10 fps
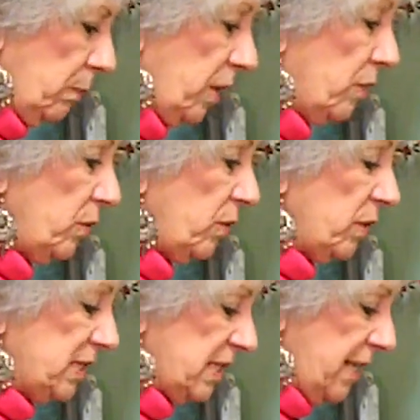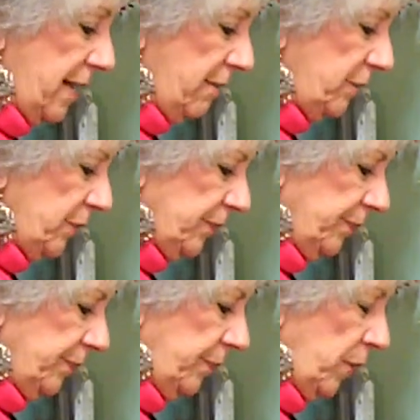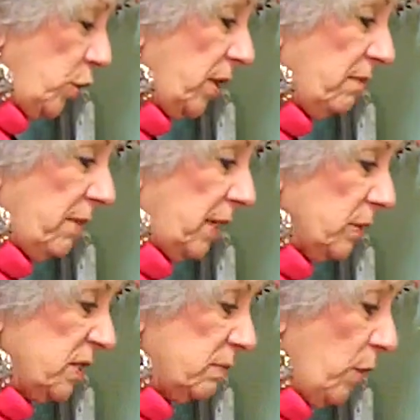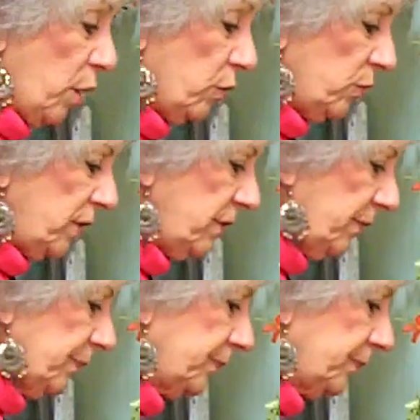But with what's left, you can make a smaller one,